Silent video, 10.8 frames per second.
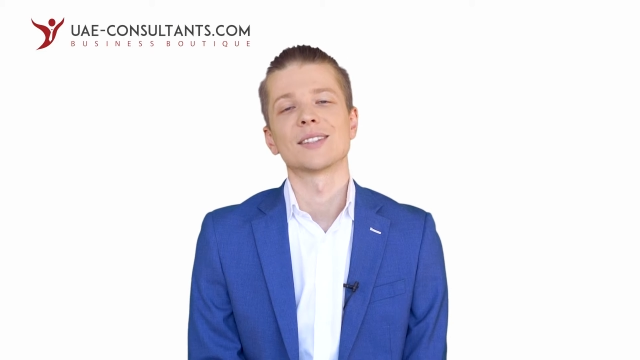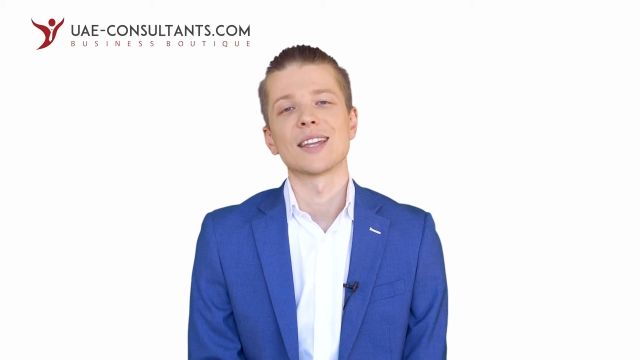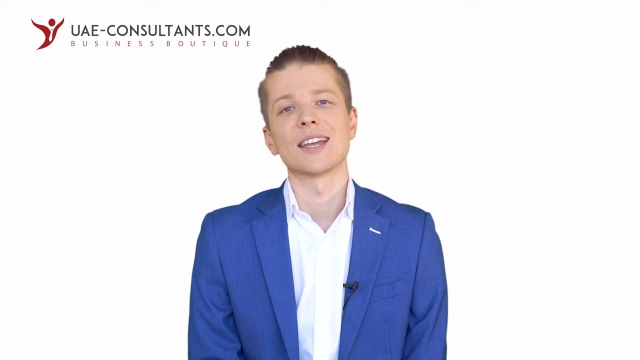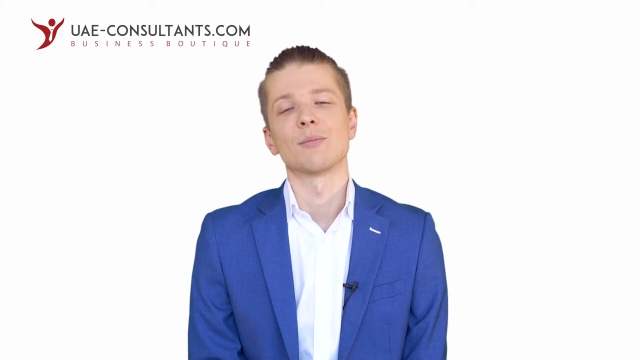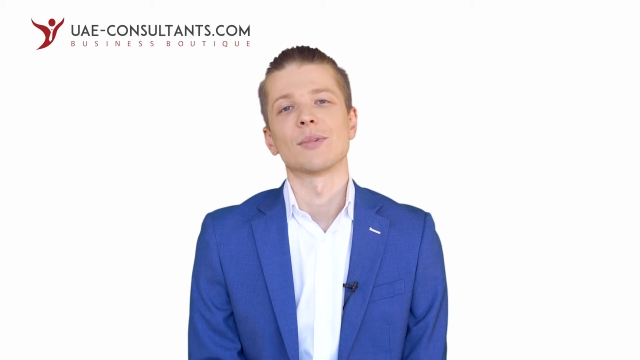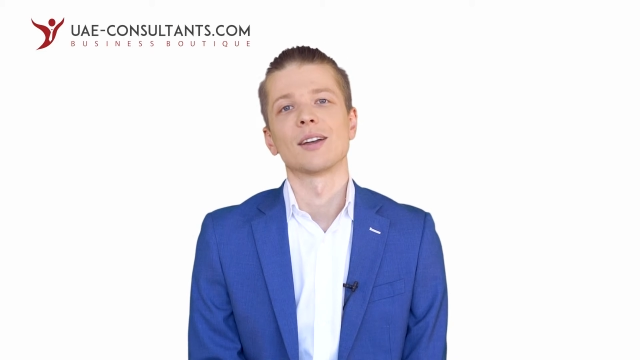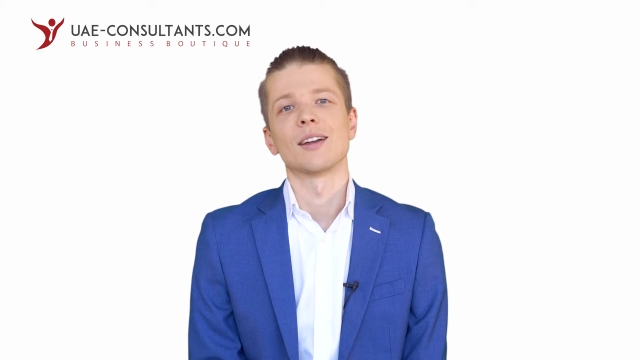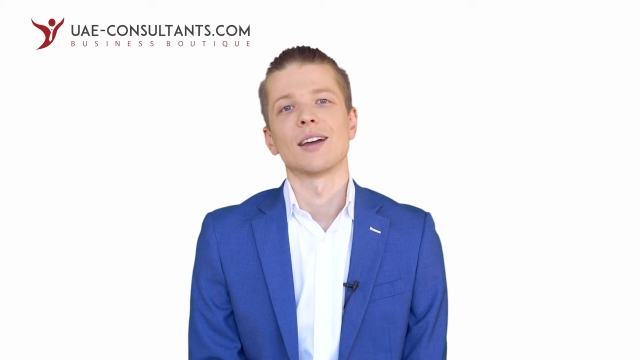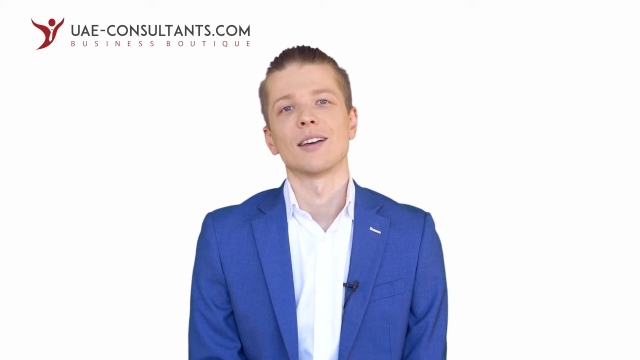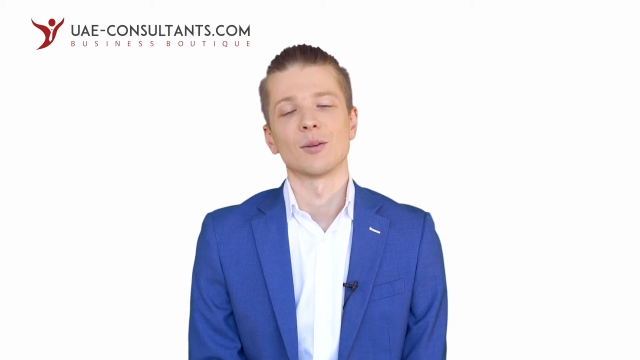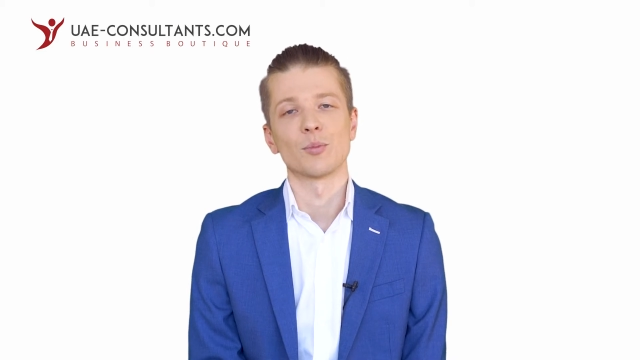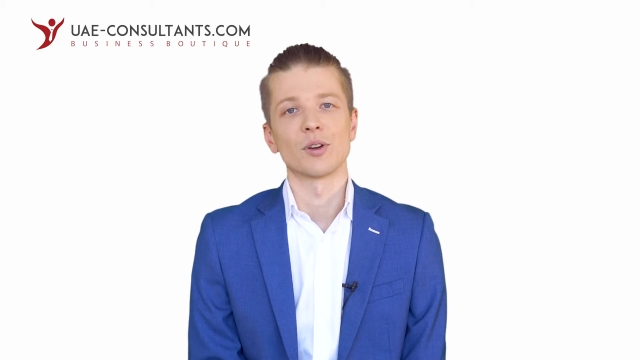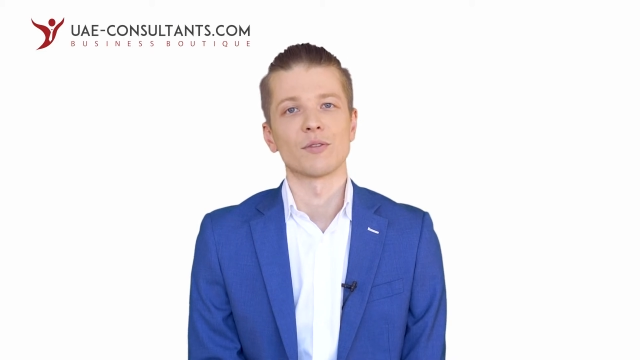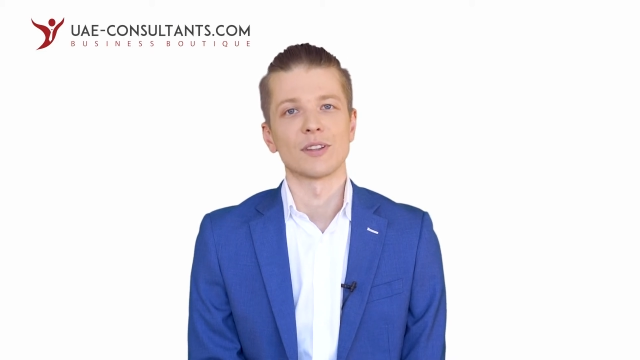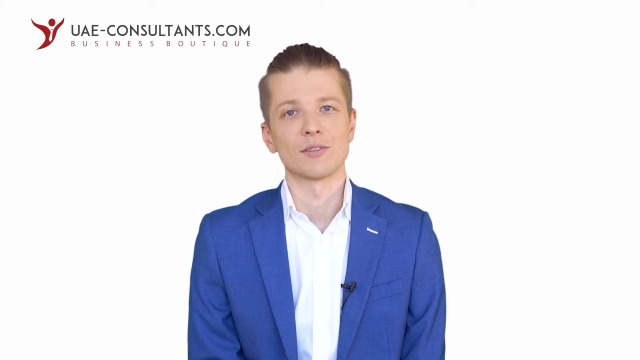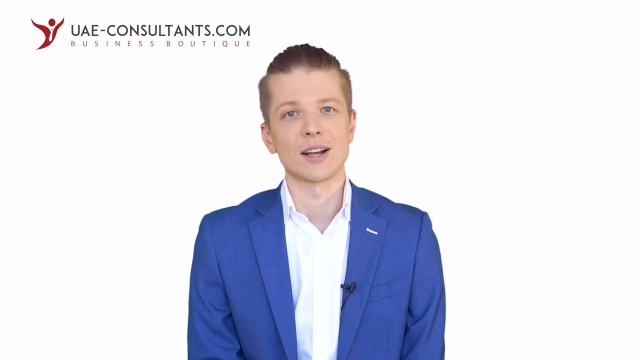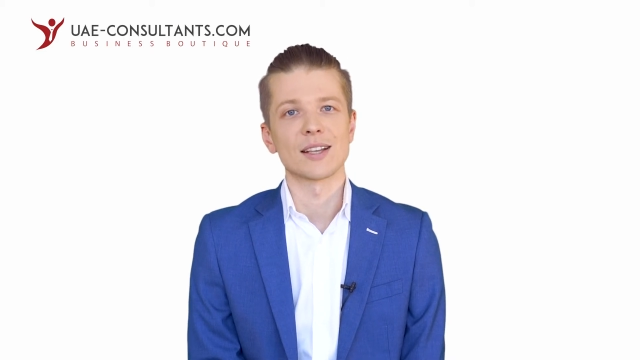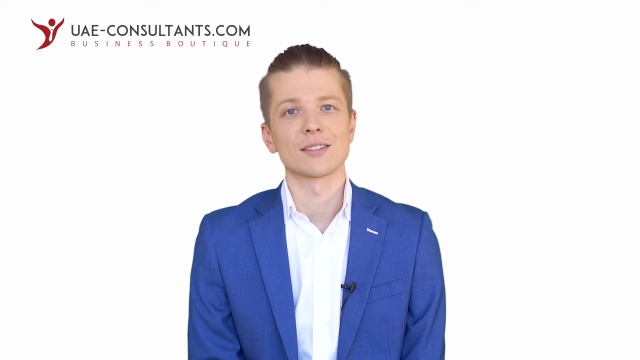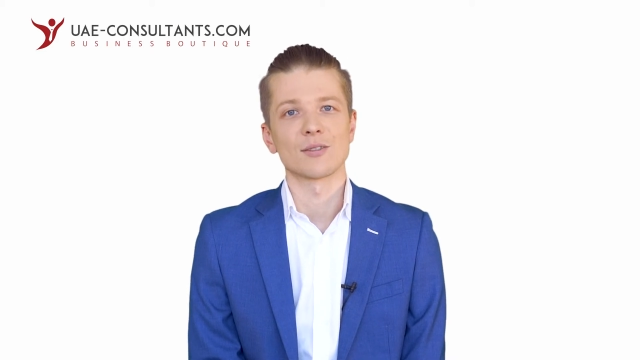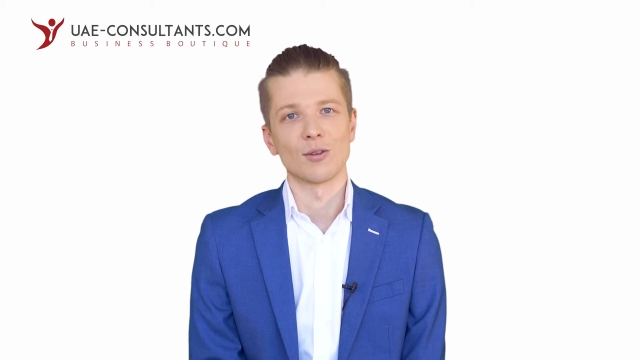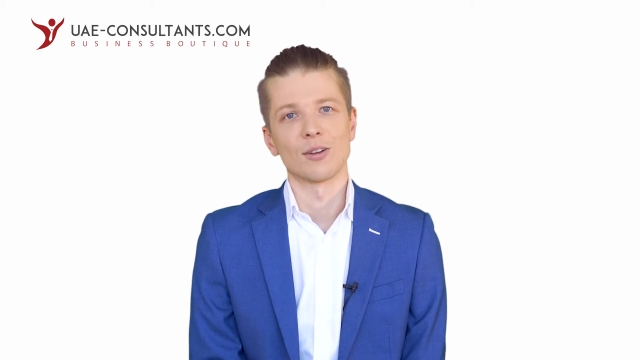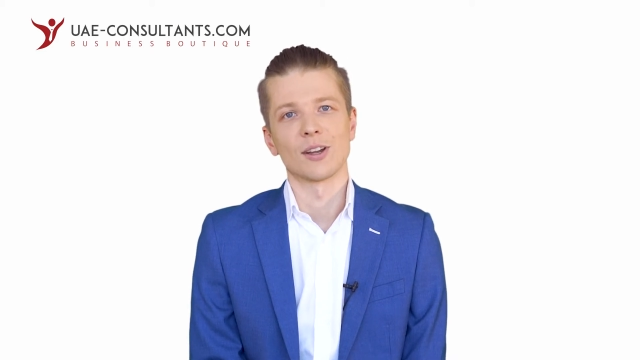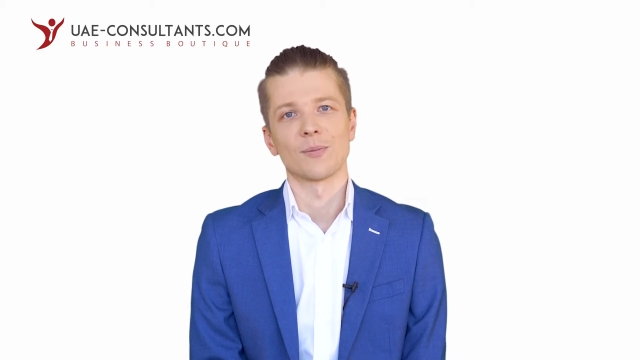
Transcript: name and a brief address only,